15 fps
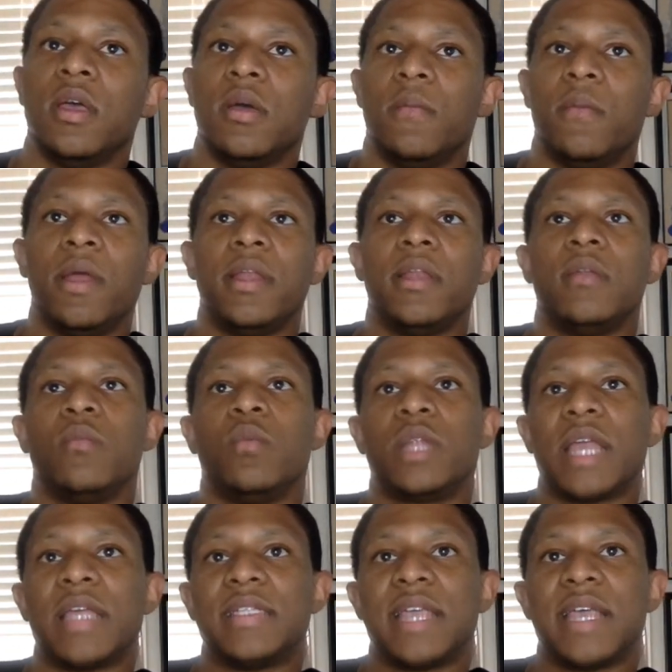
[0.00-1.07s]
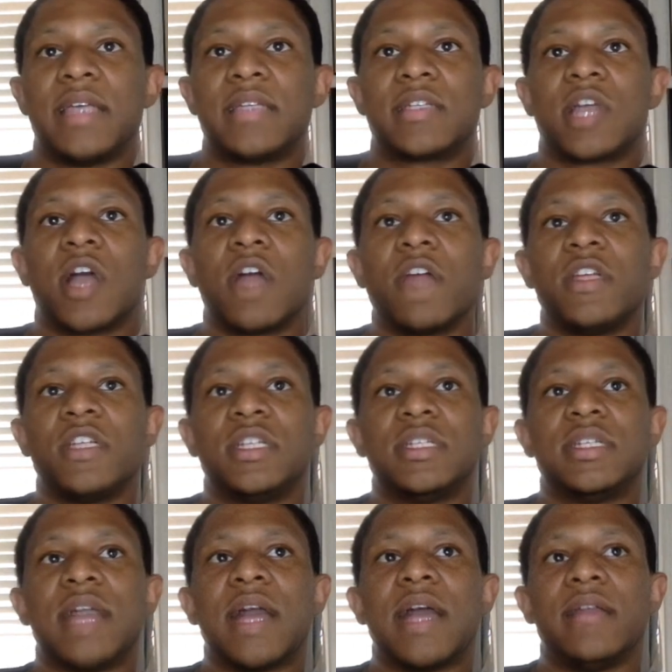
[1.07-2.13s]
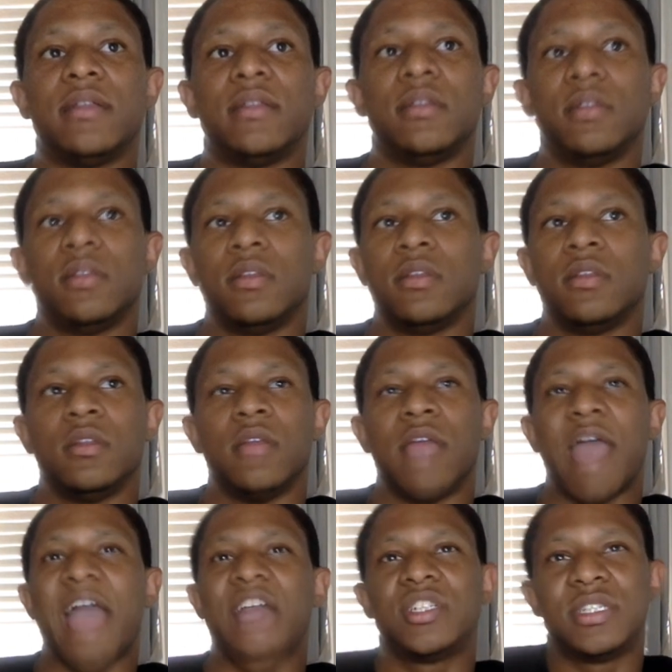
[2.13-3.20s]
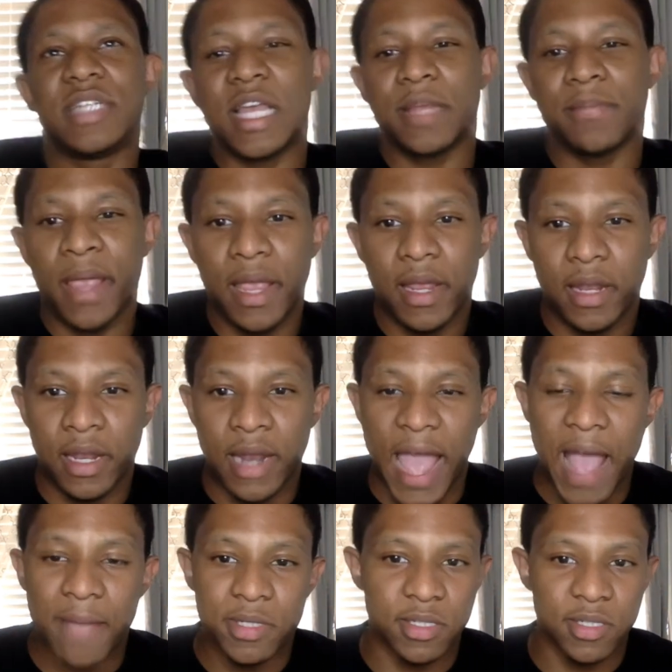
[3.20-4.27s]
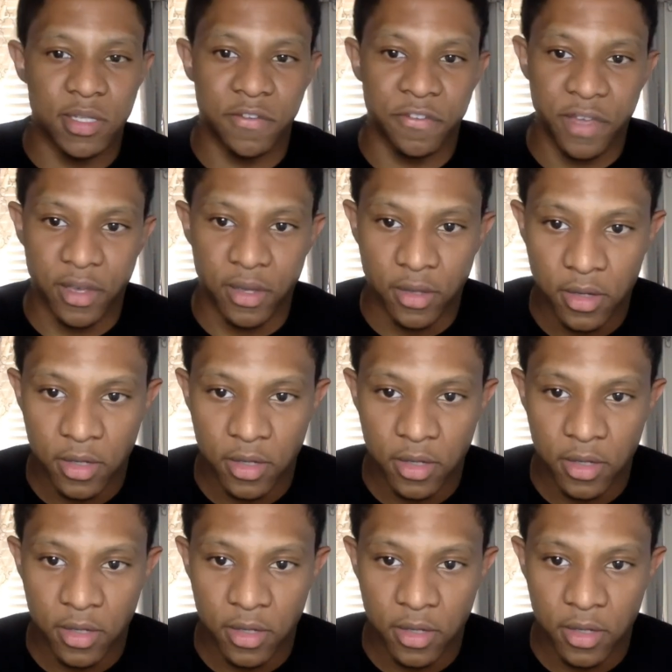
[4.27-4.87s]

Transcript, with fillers: But what they say is courage is not actions that made in the absence of fear.